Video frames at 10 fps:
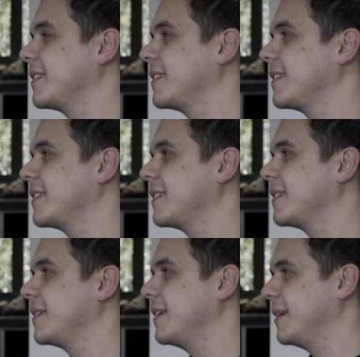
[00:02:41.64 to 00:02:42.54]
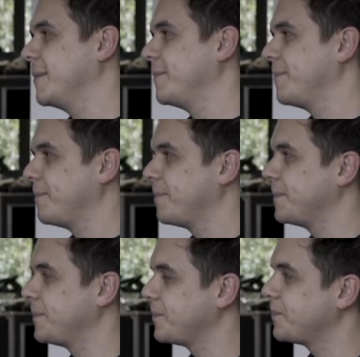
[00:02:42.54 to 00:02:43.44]

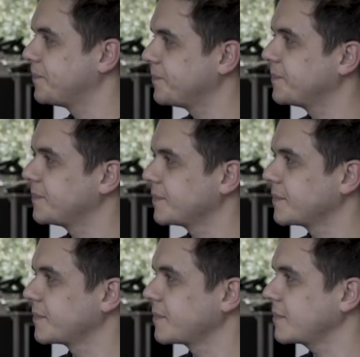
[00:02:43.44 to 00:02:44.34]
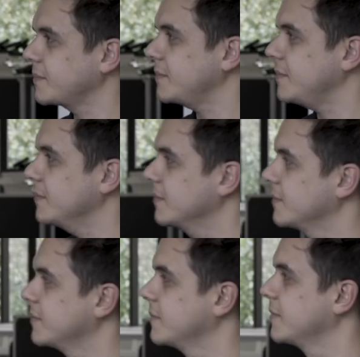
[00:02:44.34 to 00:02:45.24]

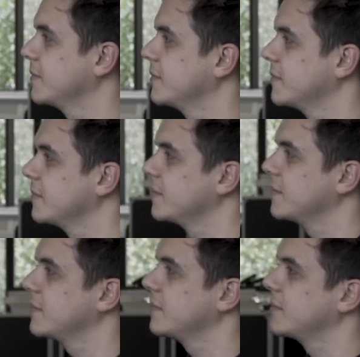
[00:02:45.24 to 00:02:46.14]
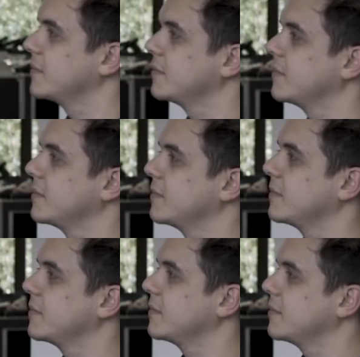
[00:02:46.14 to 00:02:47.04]

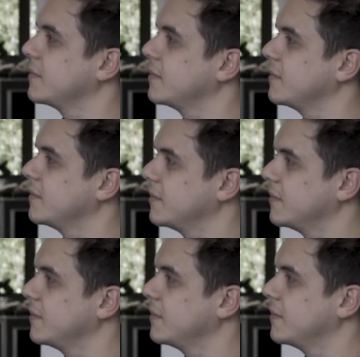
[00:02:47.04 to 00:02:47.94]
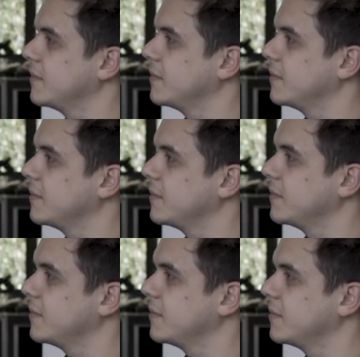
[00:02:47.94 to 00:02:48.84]

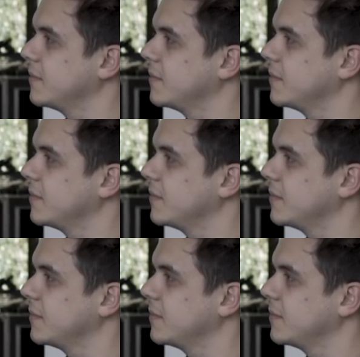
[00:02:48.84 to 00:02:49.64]
(not speaking)